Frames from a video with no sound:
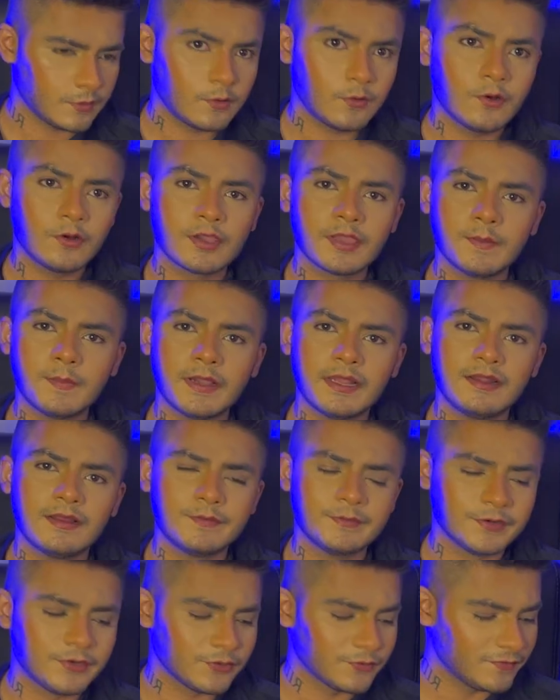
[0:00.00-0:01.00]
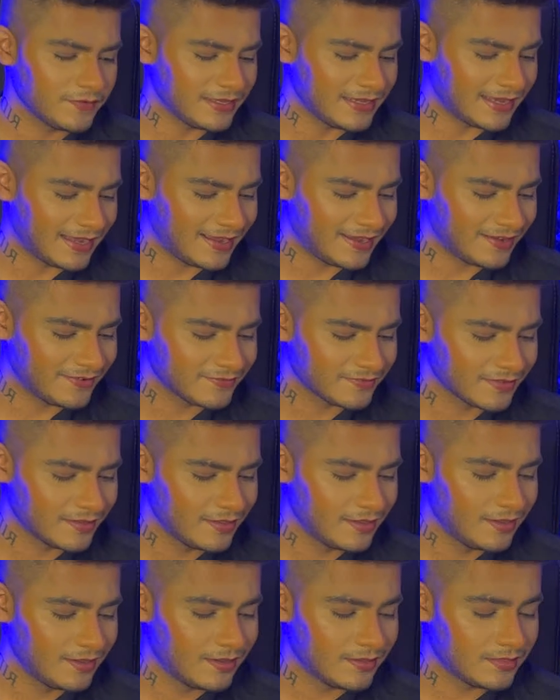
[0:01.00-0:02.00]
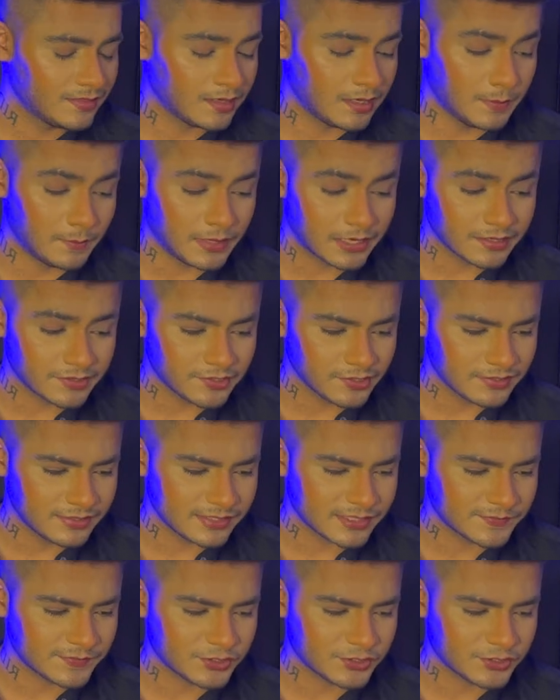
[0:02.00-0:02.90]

Okay, pile number 2, we have the homunculus,